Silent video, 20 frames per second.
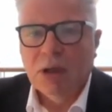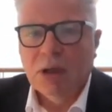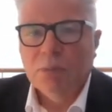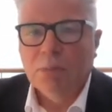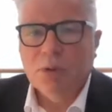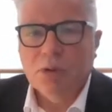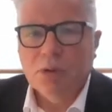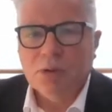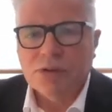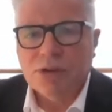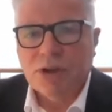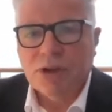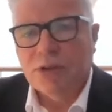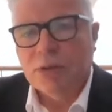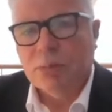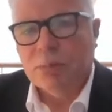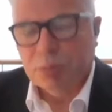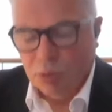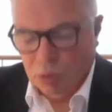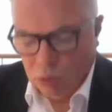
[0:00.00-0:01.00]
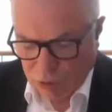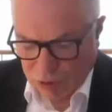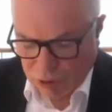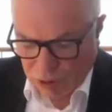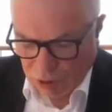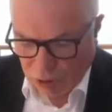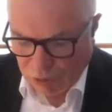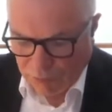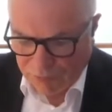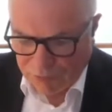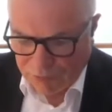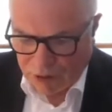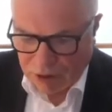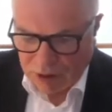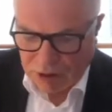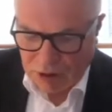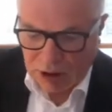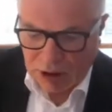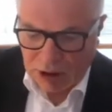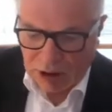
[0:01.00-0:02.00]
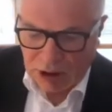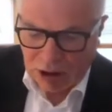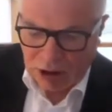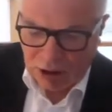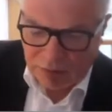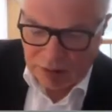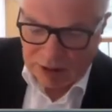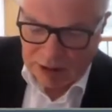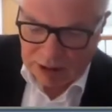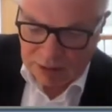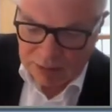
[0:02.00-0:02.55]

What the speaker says: but also the broader offer around